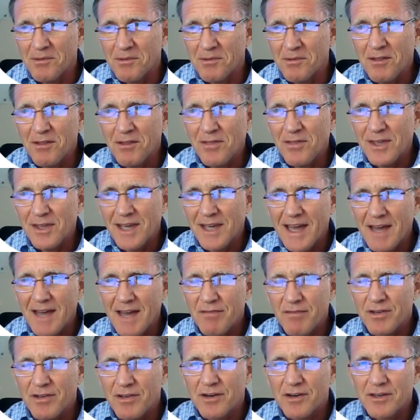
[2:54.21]
The other thing you have
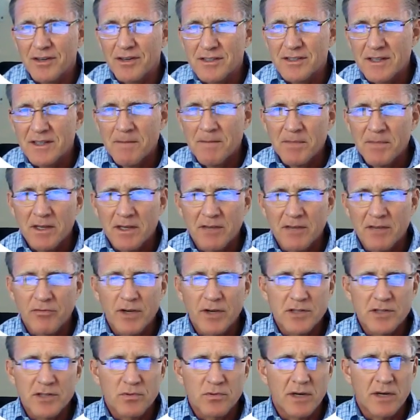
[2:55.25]
here is if
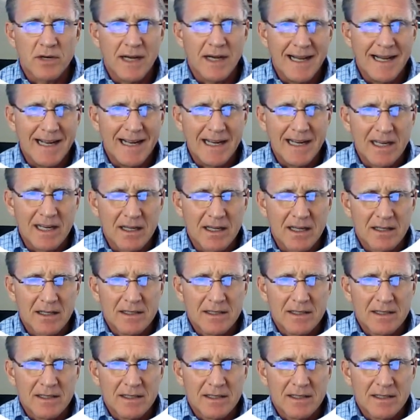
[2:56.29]
rates were high